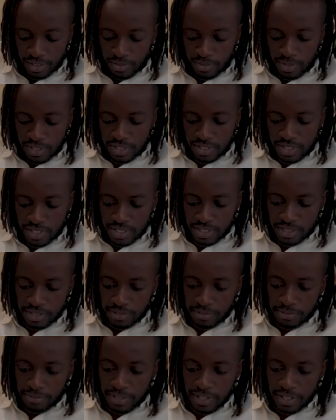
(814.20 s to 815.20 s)
which is
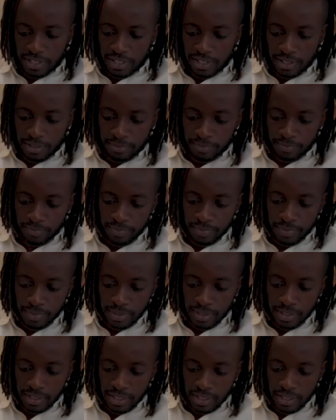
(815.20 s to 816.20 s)
fairly,
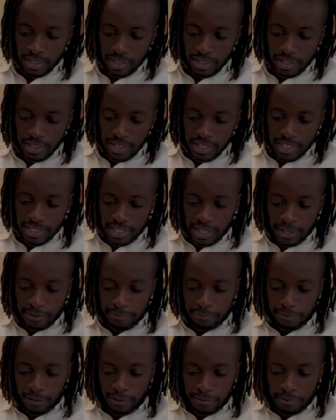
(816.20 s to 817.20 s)
it's like
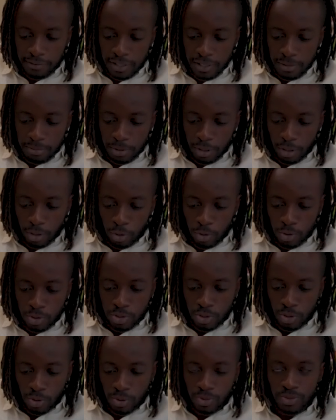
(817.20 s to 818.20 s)
fluffy, but
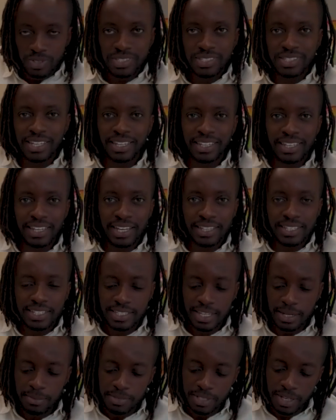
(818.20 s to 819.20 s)
also sticky at the
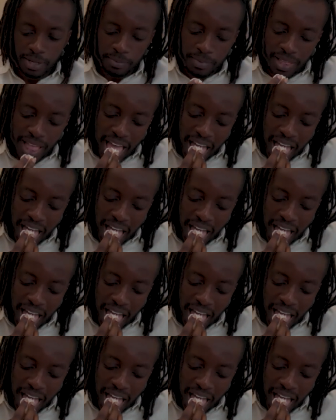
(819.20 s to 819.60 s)
same time.